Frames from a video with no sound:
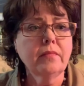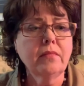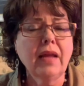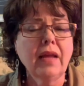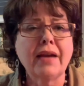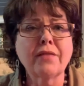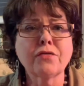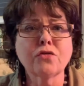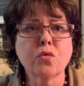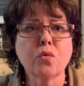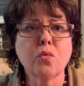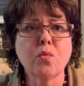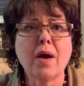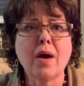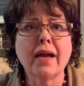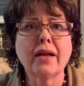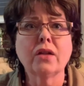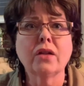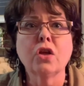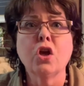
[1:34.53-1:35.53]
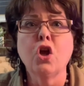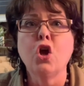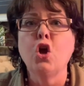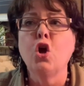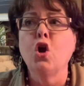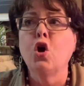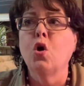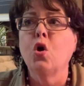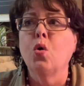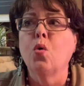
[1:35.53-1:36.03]
after a while,
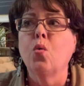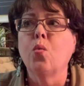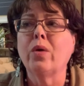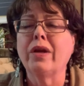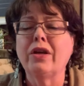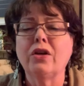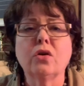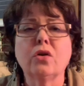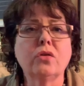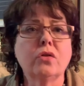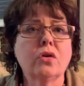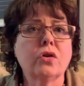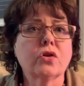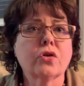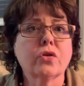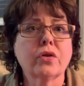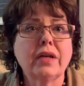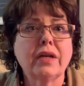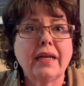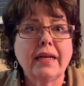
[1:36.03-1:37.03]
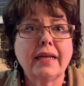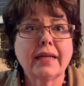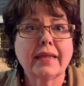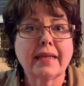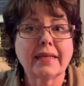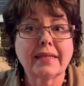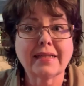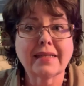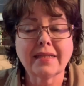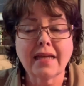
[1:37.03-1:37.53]
we no longer needed
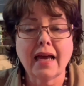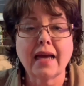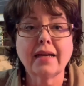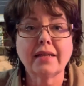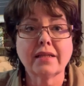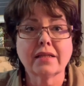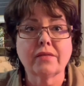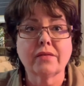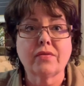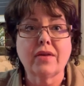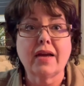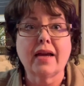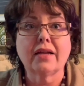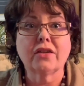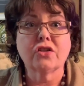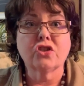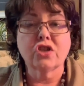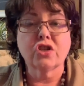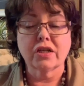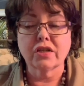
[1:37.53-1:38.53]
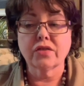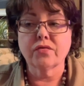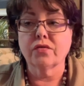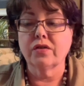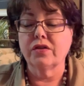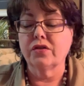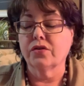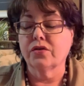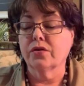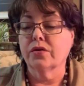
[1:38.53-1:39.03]
the size of that chest
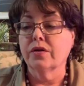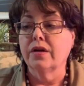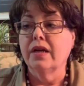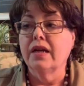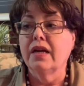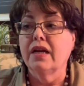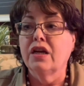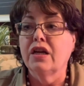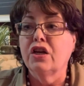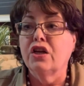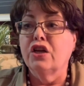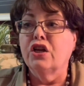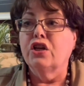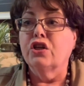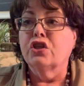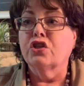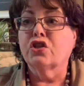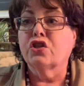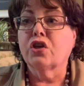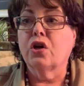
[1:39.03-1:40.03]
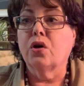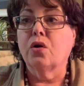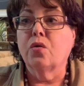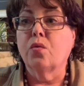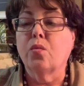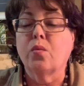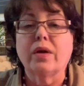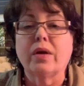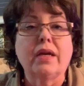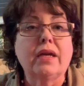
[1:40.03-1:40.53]
freezer. So
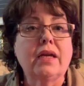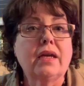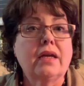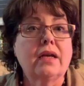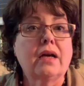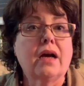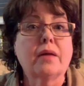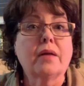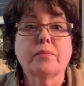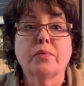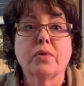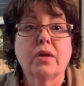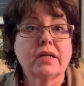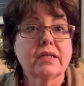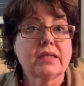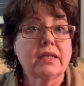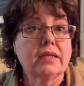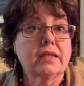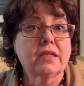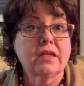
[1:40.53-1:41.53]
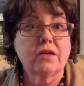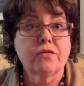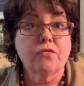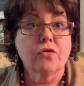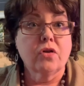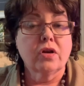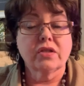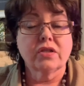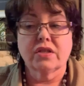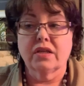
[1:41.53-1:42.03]
we unplugged it,
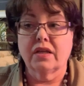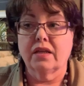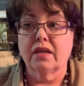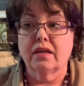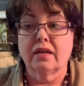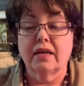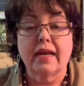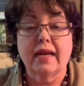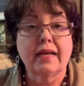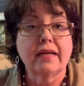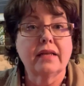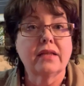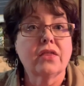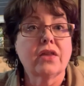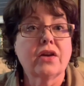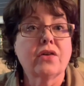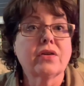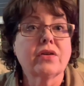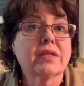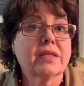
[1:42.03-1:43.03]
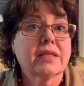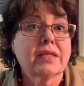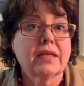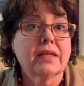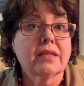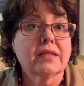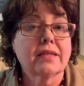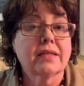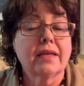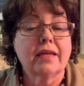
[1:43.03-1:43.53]
defrosted it, and there it
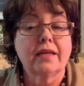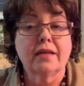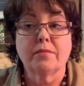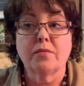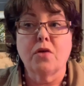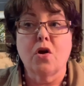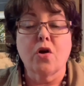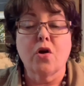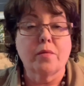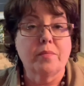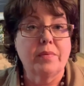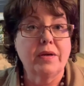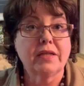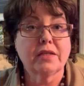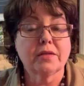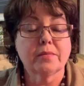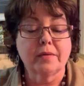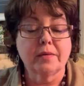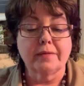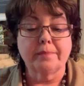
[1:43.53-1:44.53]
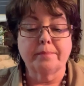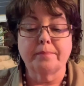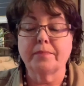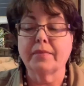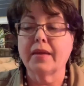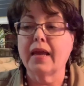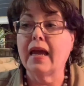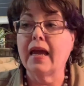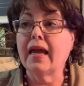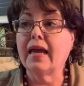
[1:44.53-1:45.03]
sits in our basement.
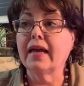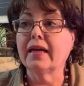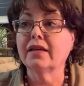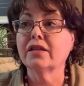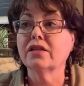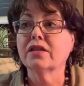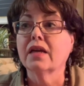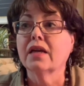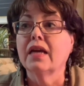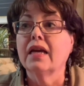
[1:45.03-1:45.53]
And